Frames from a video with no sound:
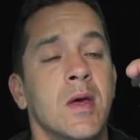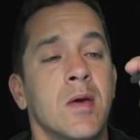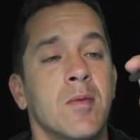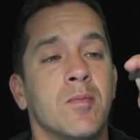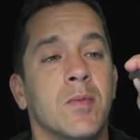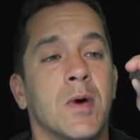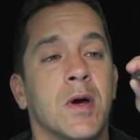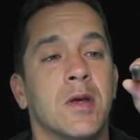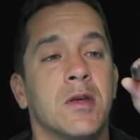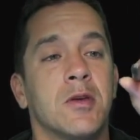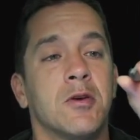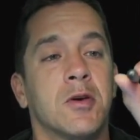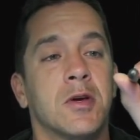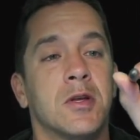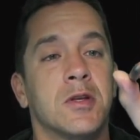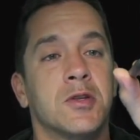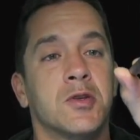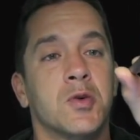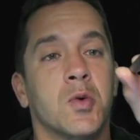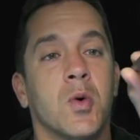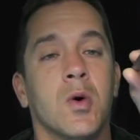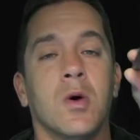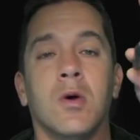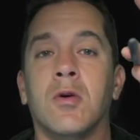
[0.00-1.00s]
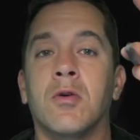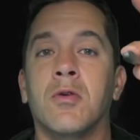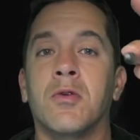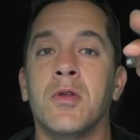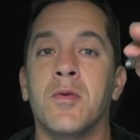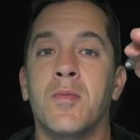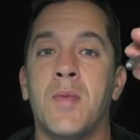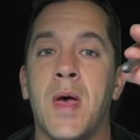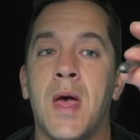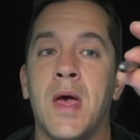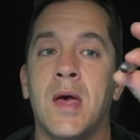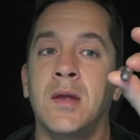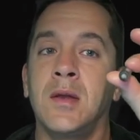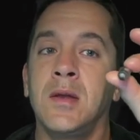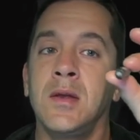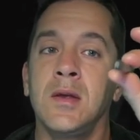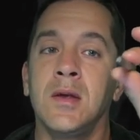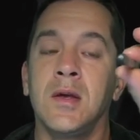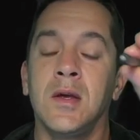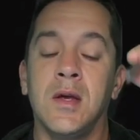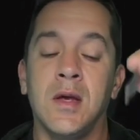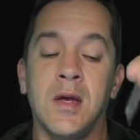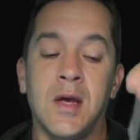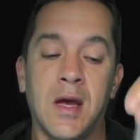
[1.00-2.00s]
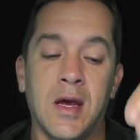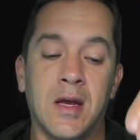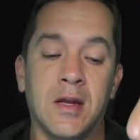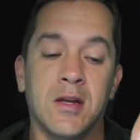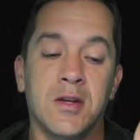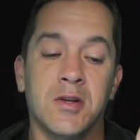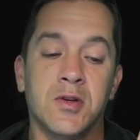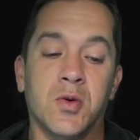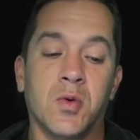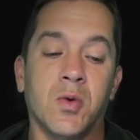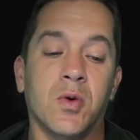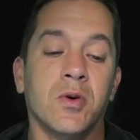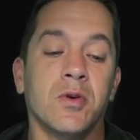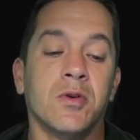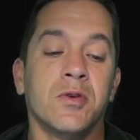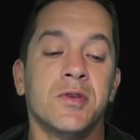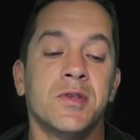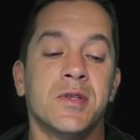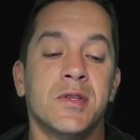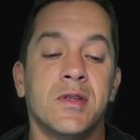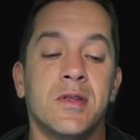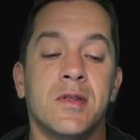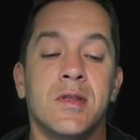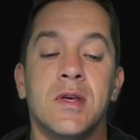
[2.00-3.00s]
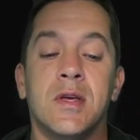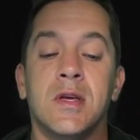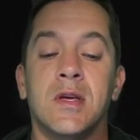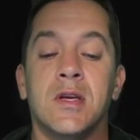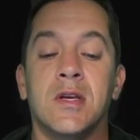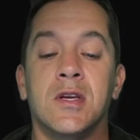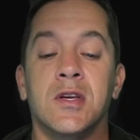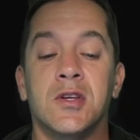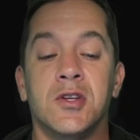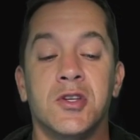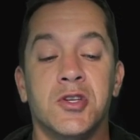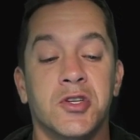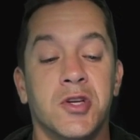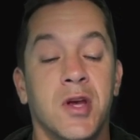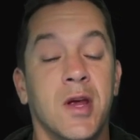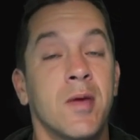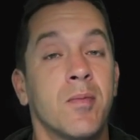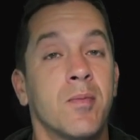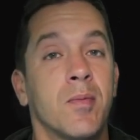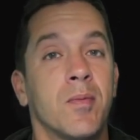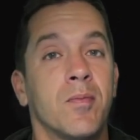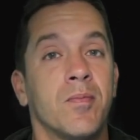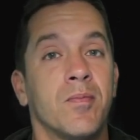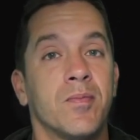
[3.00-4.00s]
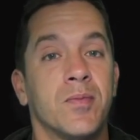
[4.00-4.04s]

but you can twirl the pen and it twirls the shape,